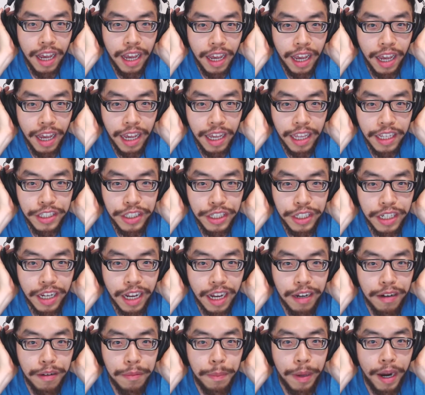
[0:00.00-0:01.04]
and she
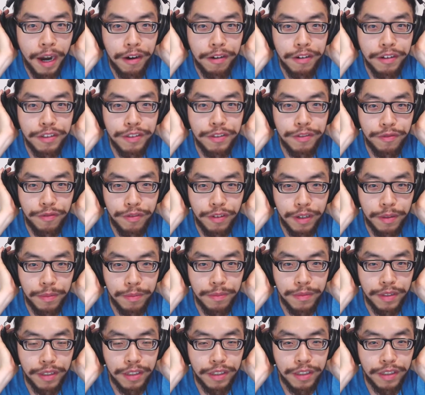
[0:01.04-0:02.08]
got her powers
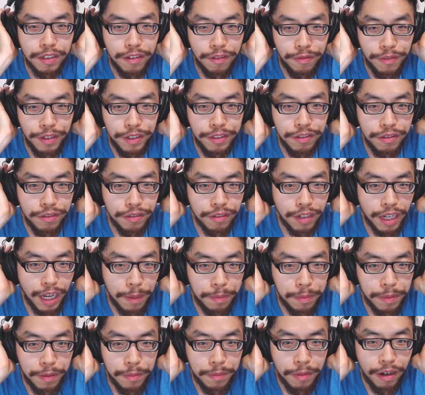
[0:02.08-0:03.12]
from the original
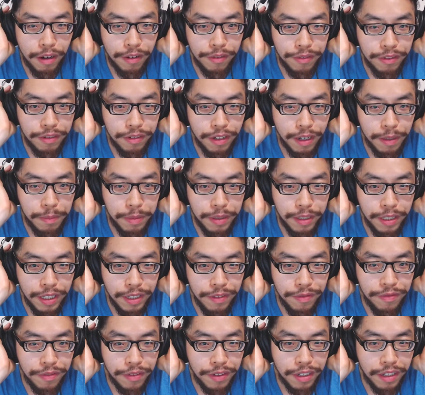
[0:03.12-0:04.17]
Captain Marvel, I
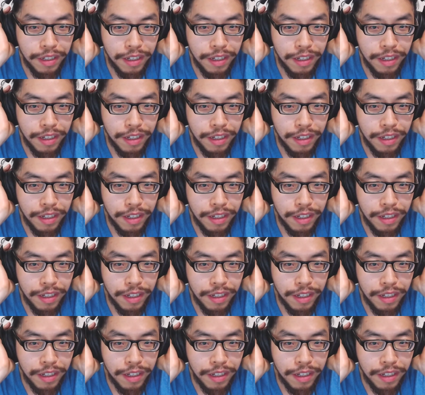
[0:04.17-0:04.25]
believe.